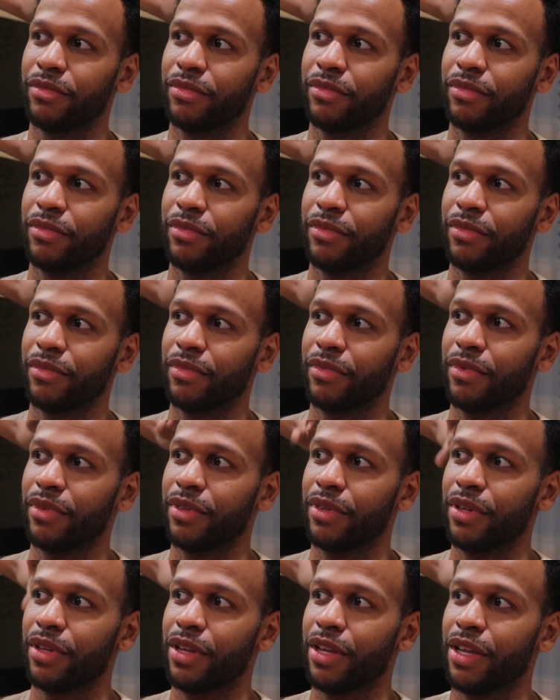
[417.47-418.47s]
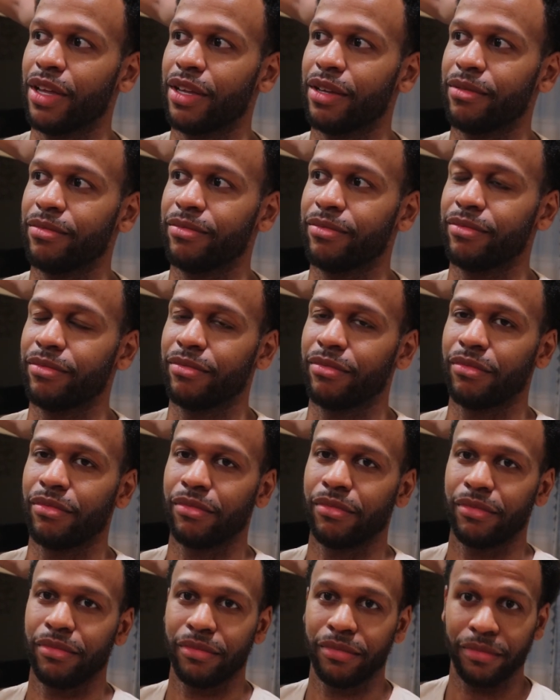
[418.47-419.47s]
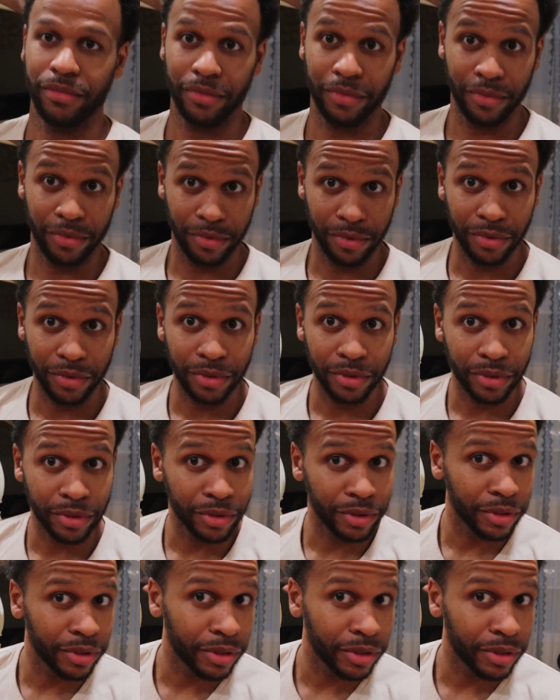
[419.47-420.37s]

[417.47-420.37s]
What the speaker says: Nothing is said.